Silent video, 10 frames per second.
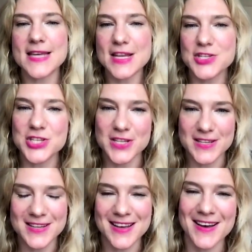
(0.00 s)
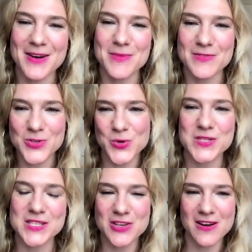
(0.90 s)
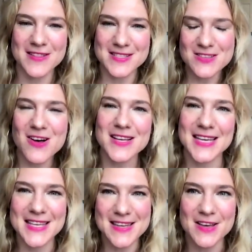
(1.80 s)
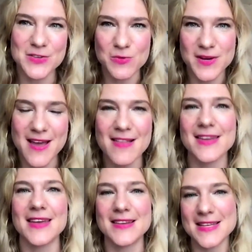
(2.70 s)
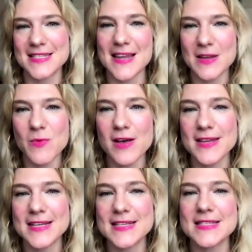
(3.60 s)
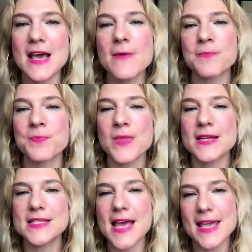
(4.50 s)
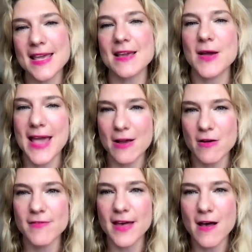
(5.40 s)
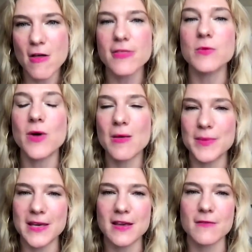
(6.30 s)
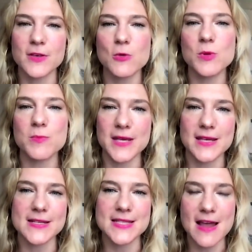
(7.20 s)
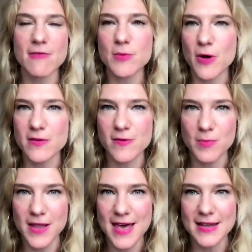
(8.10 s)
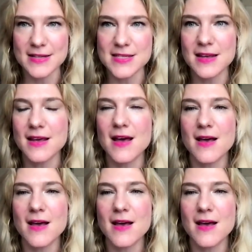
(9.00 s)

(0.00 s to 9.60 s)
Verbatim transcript: contention um, of Jonas and Jonathan Salk in A New Reality in 1981 is taking care of the health and well being of human beings in every part of the planet